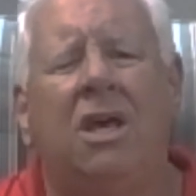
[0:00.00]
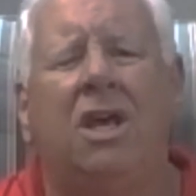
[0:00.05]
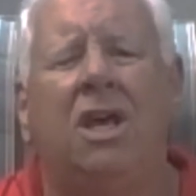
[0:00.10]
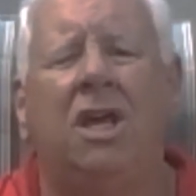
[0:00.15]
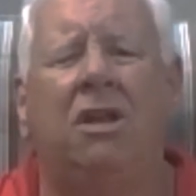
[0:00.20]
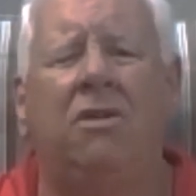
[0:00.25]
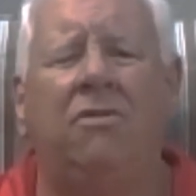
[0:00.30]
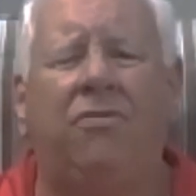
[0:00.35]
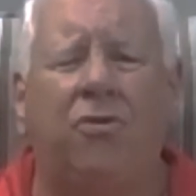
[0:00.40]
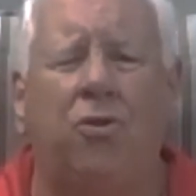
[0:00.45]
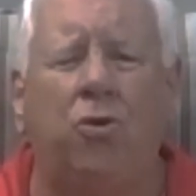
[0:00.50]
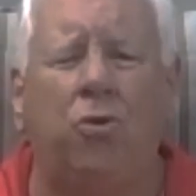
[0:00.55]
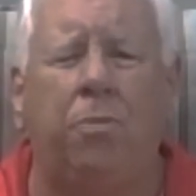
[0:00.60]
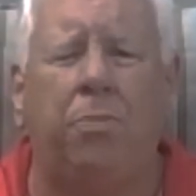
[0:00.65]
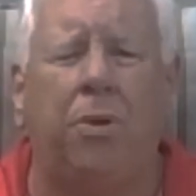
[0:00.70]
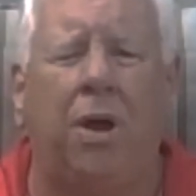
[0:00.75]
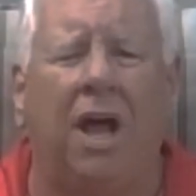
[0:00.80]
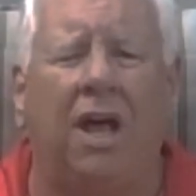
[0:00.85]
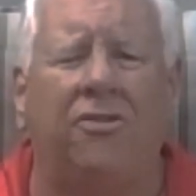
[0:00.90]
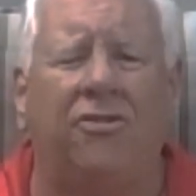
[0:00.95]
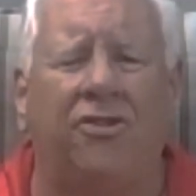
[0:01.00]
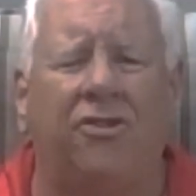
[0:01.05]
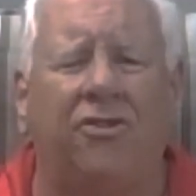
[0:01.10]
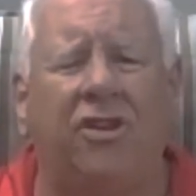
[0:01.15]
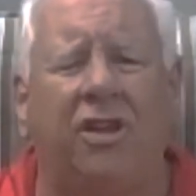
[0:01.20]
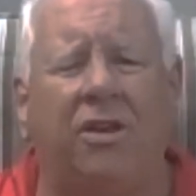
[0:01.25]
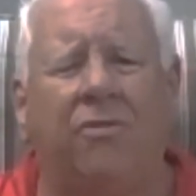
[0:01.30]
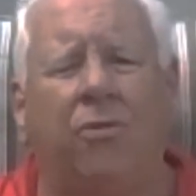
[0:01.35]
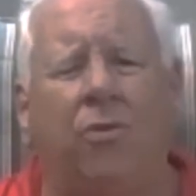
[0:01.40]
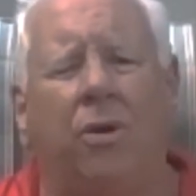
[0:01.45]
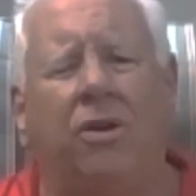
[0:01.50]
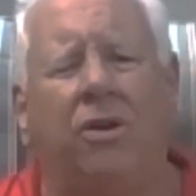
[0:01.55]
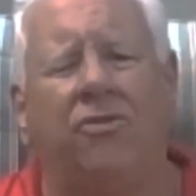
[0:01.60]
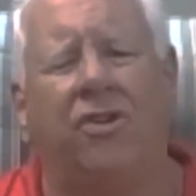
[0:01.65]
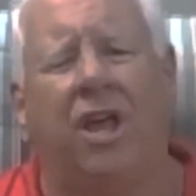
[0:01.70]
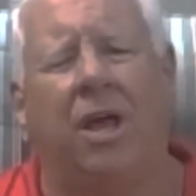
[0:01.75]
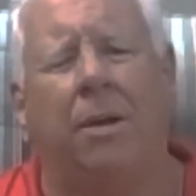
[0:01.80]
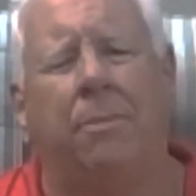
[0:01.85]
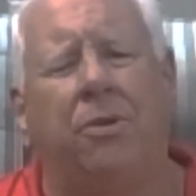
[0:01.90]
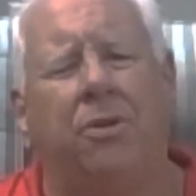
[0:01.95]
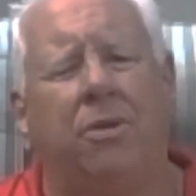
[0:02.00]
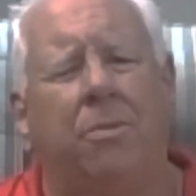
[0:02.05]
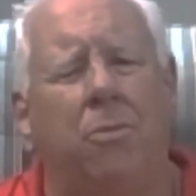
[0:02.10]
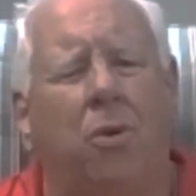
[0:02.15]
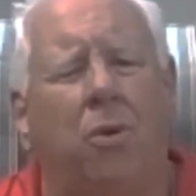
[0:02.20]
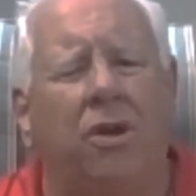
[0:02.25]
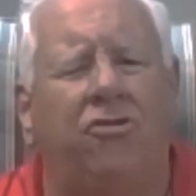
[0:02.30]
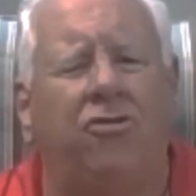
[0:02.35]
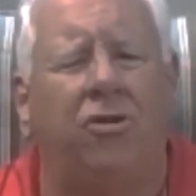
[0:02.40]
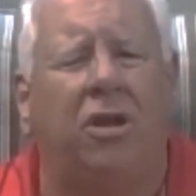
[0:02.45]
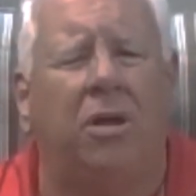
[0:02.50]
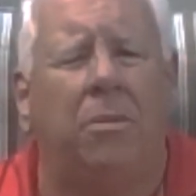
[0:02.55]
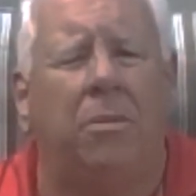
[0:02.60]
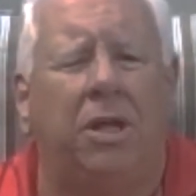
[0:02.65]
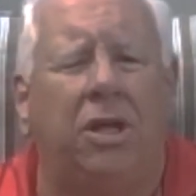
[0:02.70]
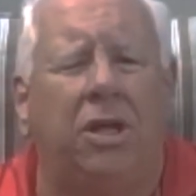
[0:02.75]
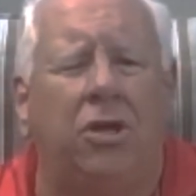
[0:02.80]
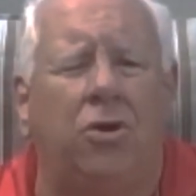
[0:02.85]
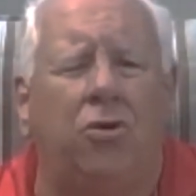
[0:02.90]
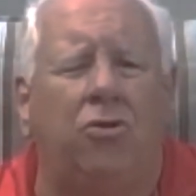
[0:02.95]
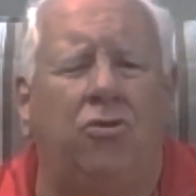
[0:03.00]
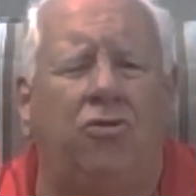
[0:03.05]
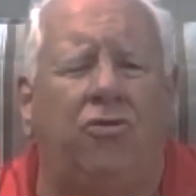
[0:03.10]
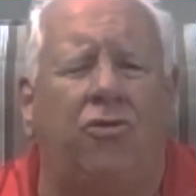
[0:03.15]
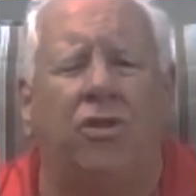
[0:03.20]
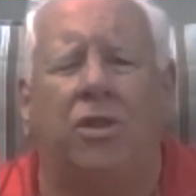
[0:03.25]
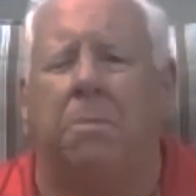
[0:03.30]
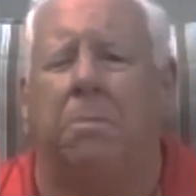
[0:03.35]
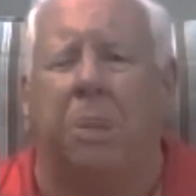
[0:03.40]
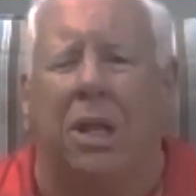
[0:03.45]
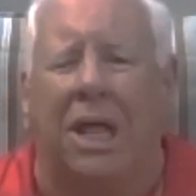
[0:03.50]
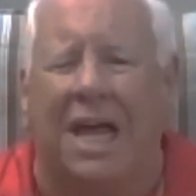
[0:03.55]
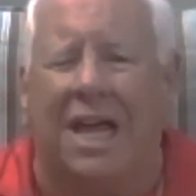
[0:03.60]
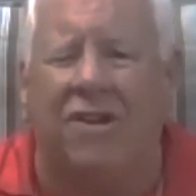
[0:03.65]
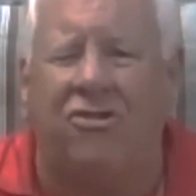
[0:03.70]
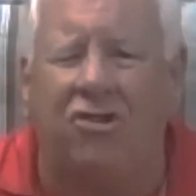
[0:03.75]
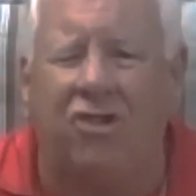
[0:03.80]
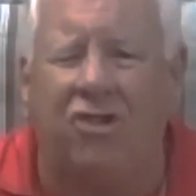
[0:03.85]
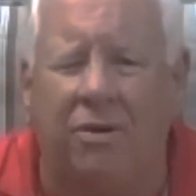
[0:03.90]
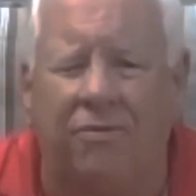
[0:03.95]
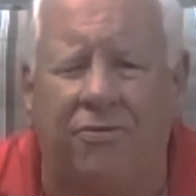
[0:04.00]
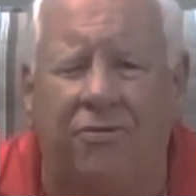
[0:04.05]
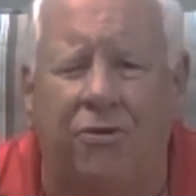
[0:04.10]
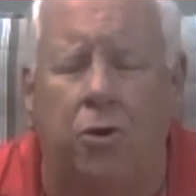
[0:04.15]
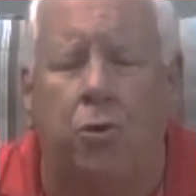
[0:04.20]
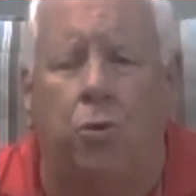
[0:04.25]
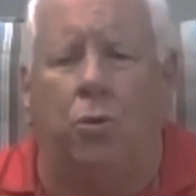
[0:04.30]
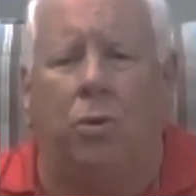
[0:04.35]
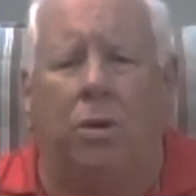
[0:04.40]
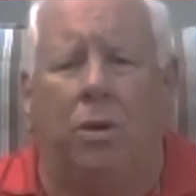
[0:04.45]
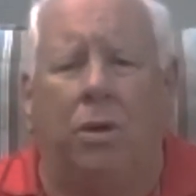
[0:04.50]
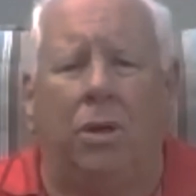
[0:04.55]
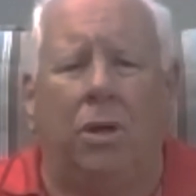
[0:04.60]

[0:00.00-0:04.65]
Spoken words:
In food processing, for example, the moisture can be used for the blanching of food.